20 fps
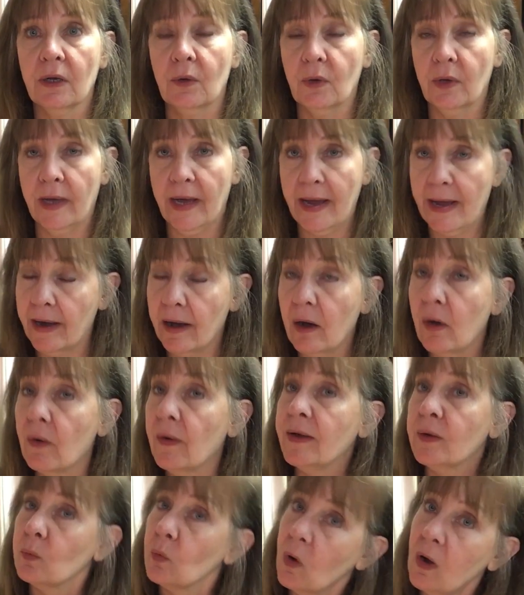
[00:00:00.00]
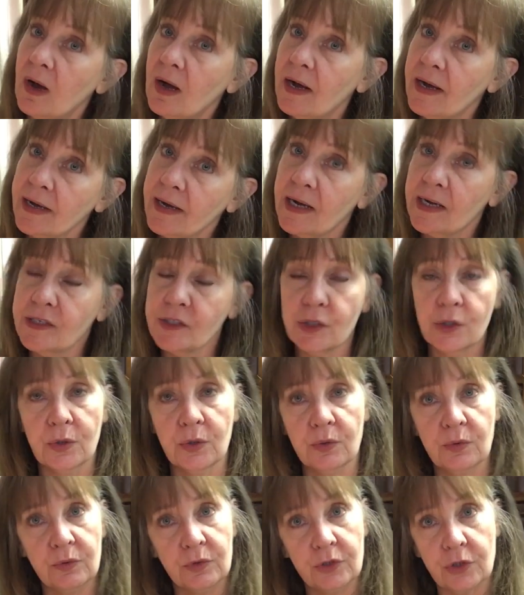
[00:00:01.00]
how and why I
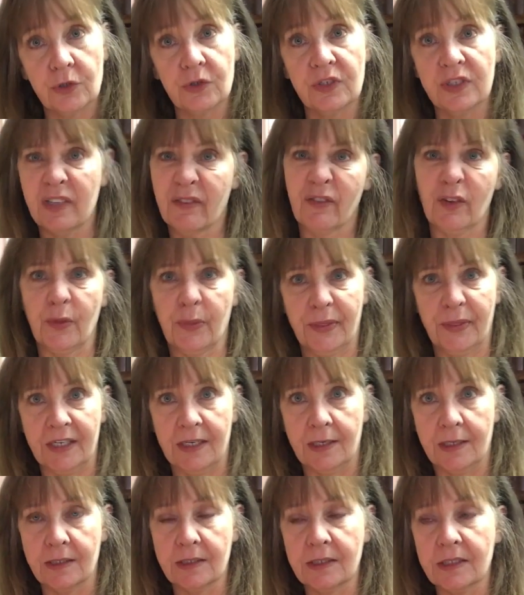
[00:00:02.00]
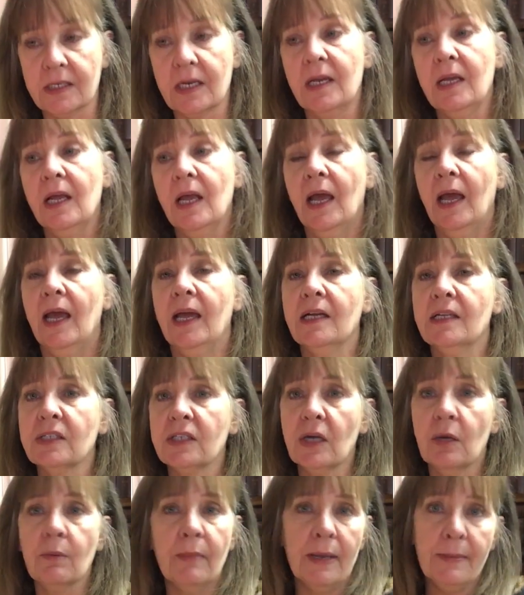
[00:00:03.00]
do certain different things. And
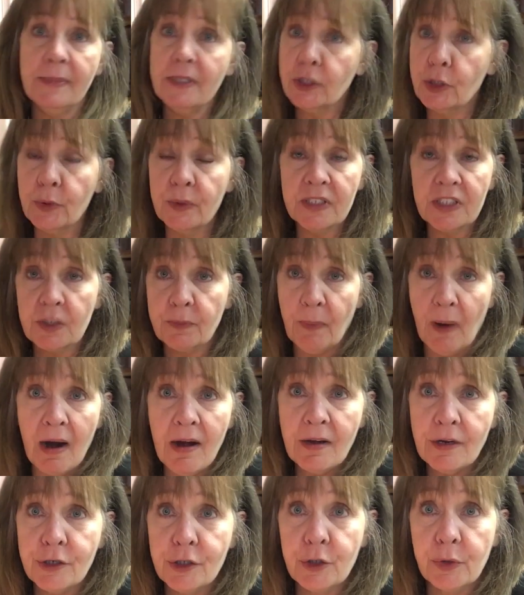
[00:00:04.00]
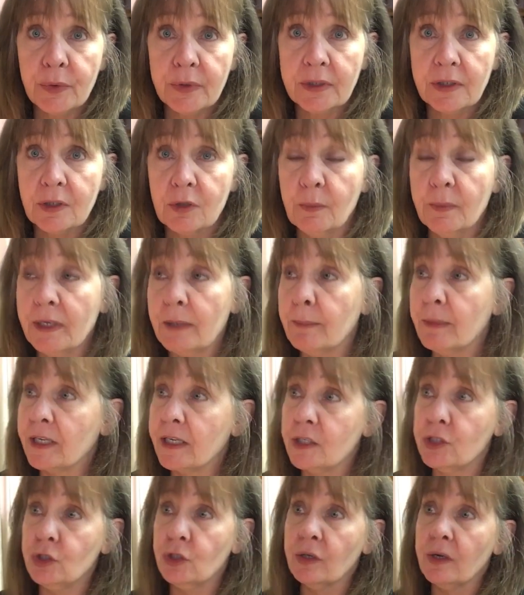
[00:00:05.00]
so maybe to inspire you a little bit,
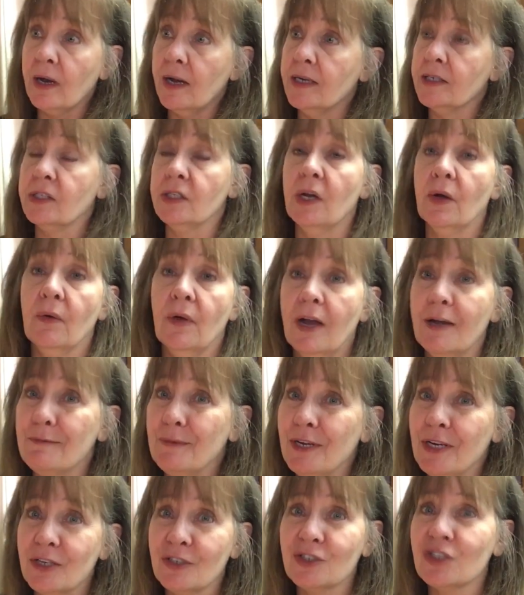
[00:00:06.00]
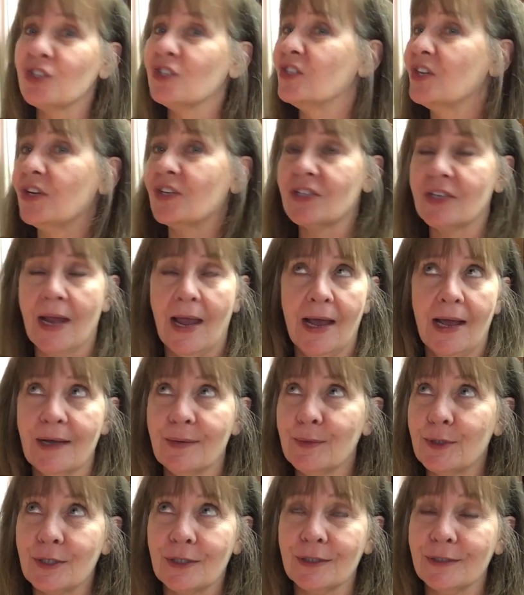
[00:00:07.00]
because you guys know I'm here to just
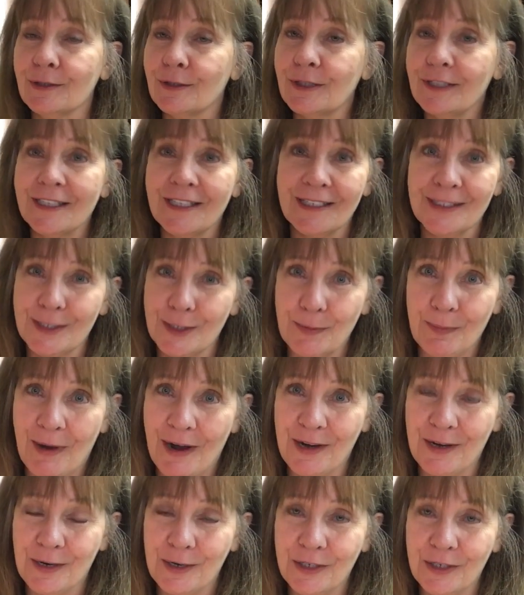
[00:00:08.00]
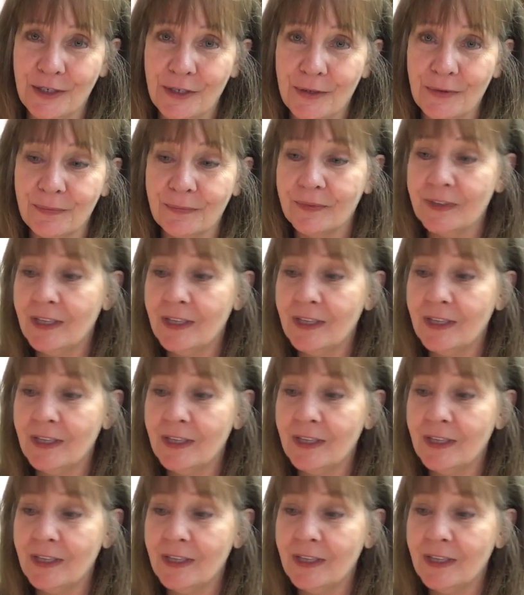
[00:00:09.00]
absolutely inspire you.